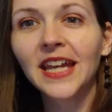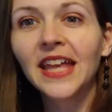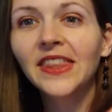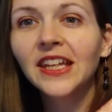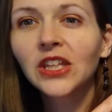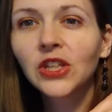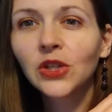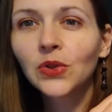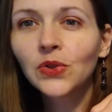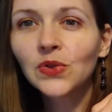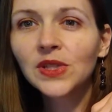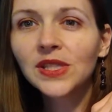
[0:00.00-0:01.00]
And they
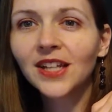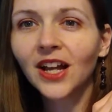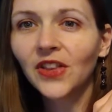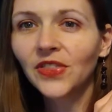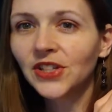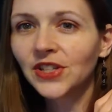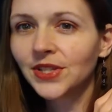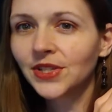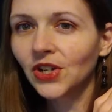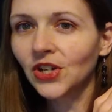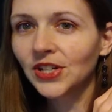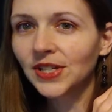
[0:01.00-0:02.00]
used on the
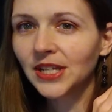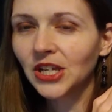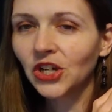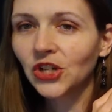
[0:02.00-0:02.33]
skirts here,